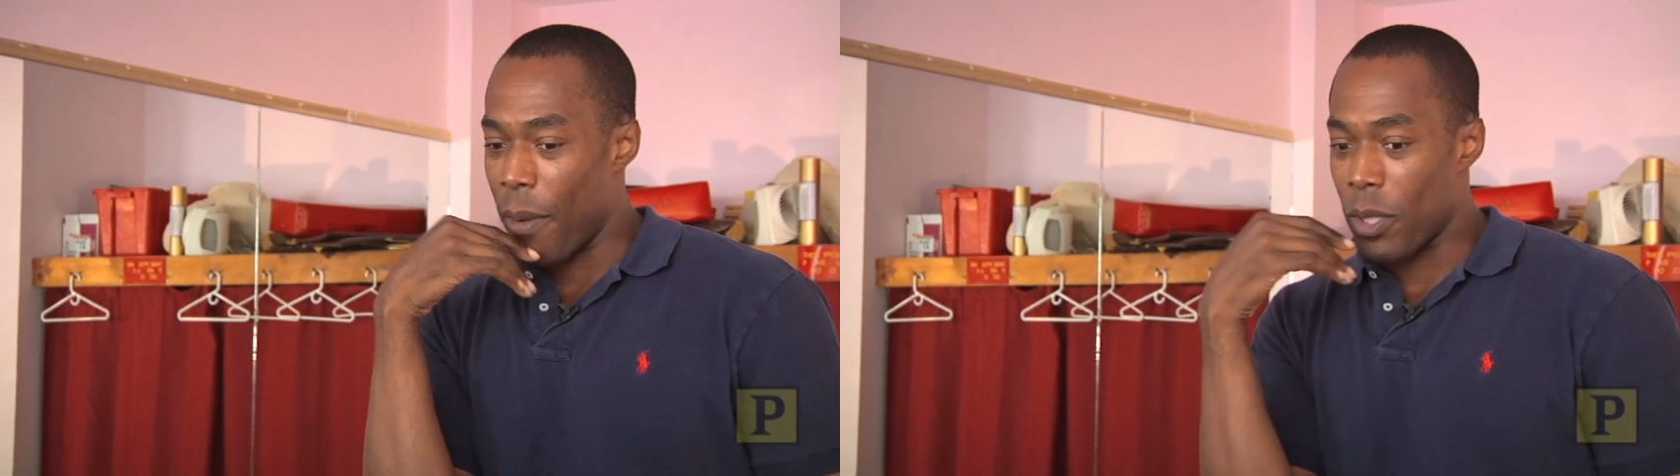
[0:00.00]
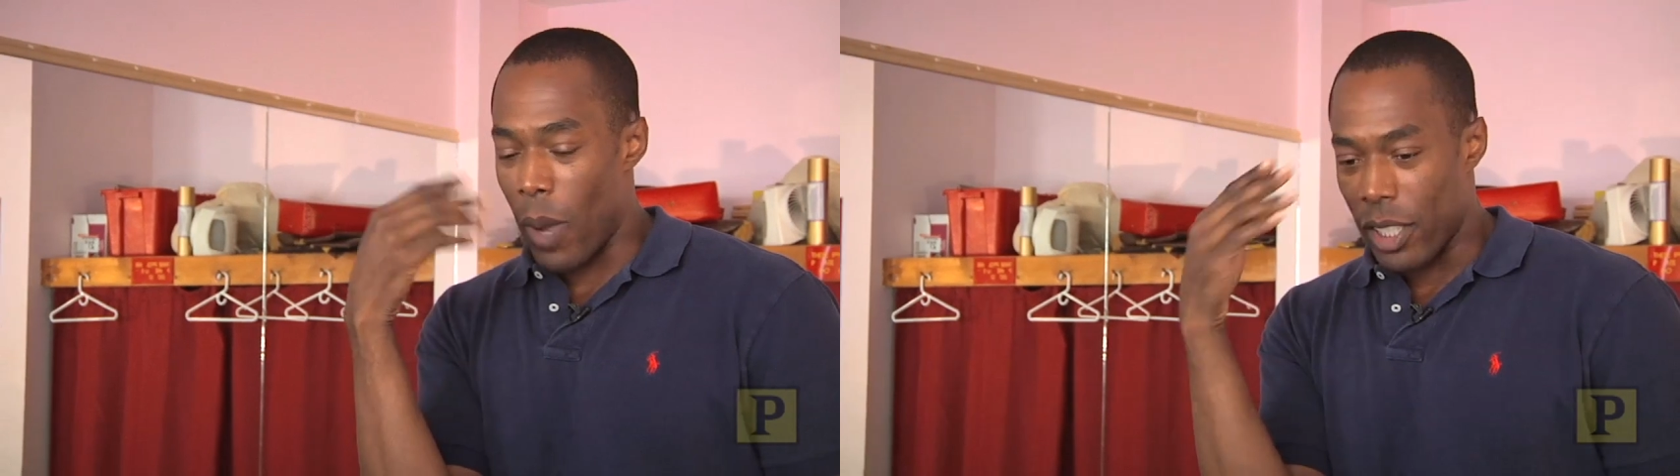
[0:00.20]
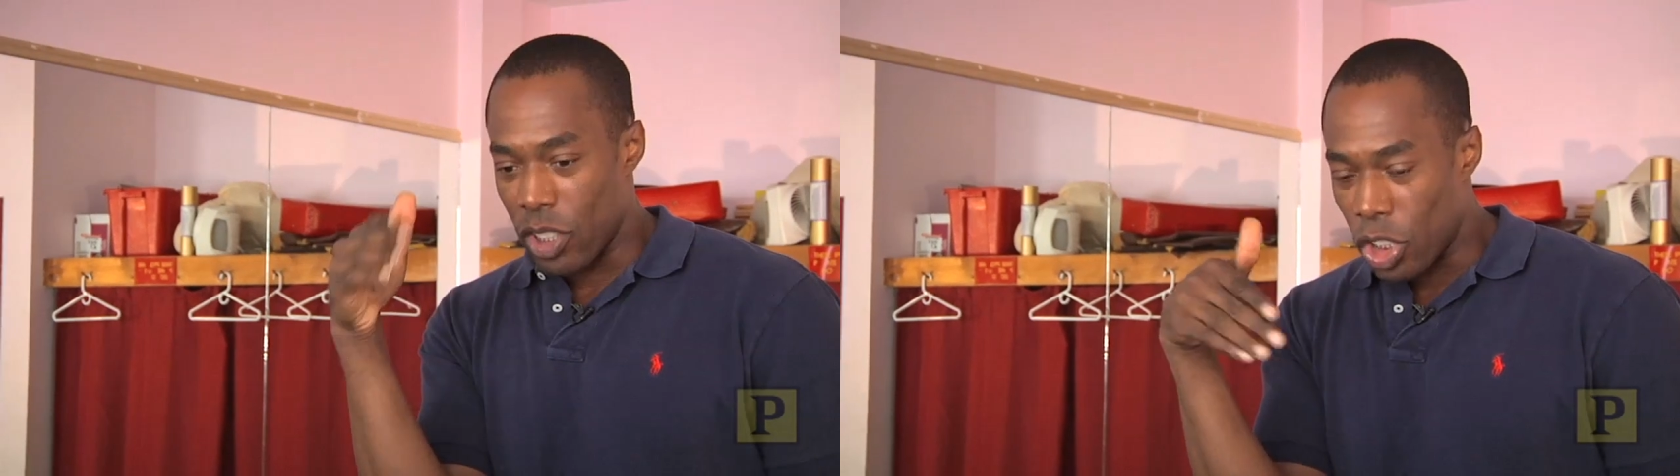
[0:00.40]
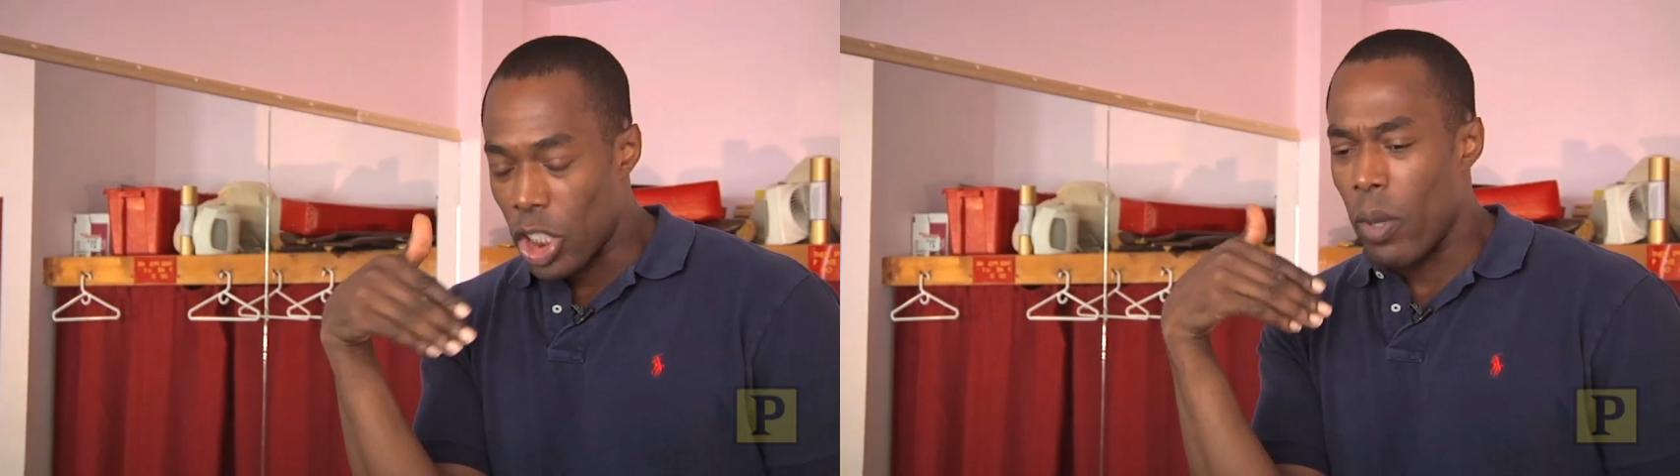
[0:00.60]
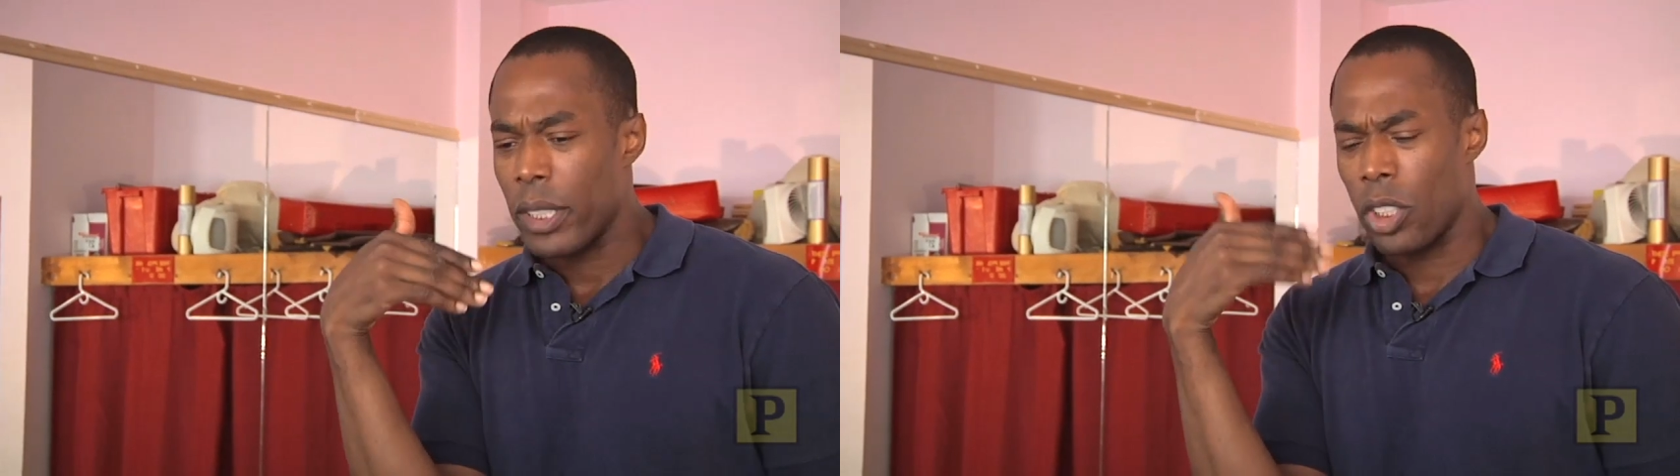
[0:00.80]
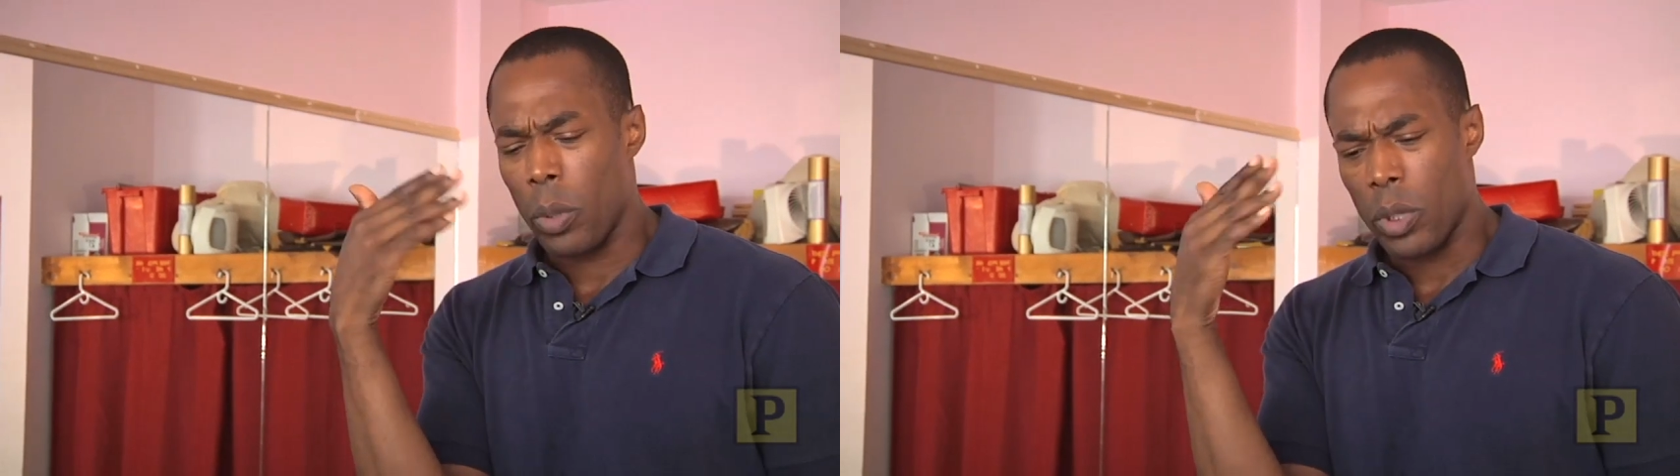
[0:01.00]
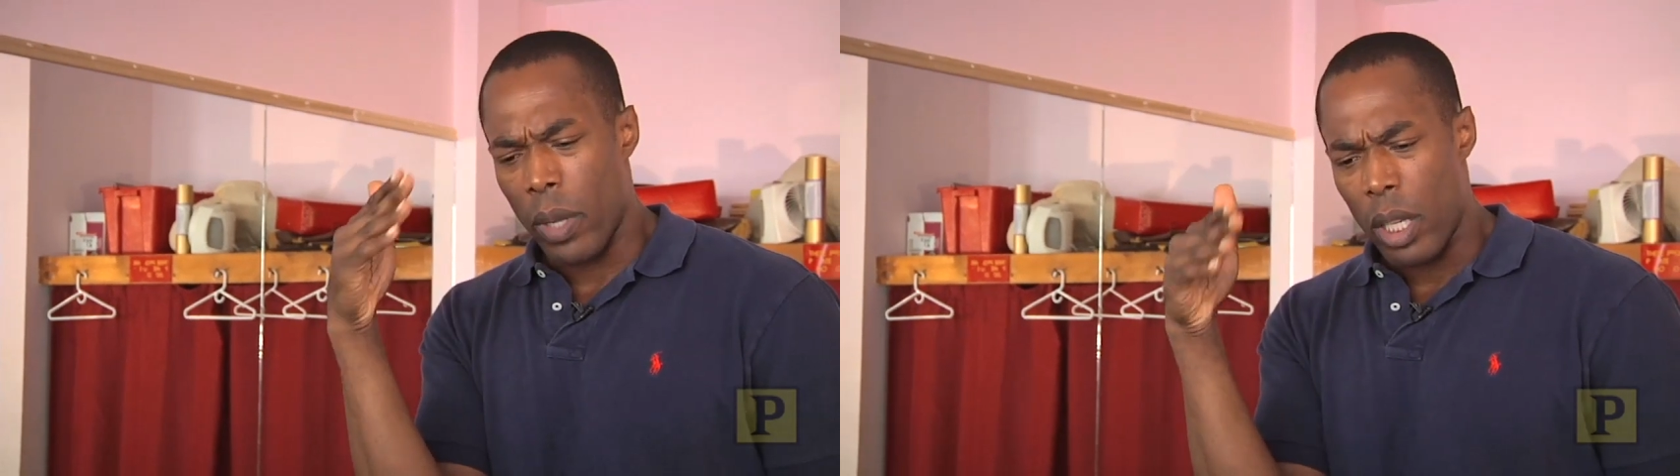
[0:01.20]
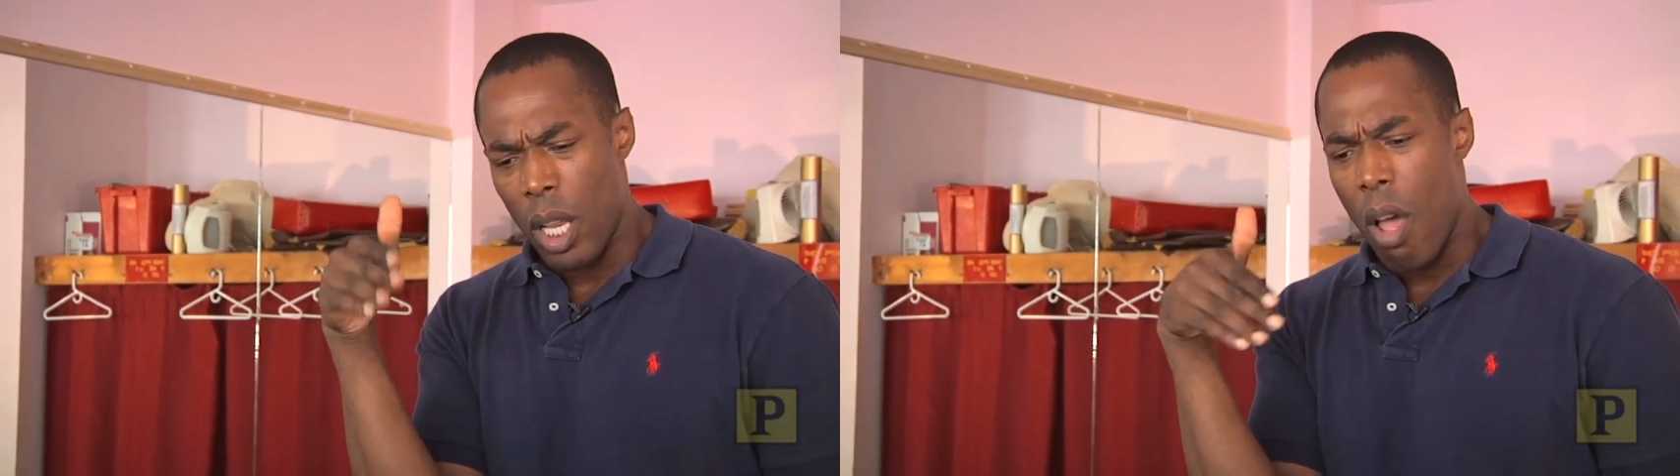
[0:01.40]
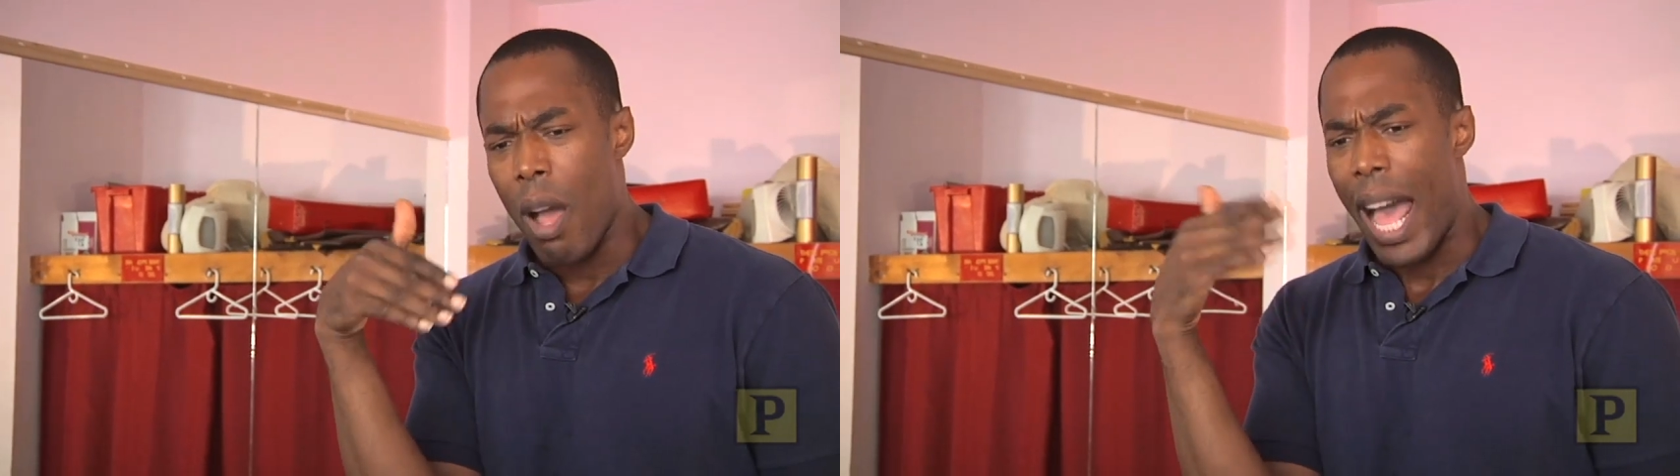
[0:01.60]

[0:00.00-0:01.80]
I was watching the show, and as the show was going along,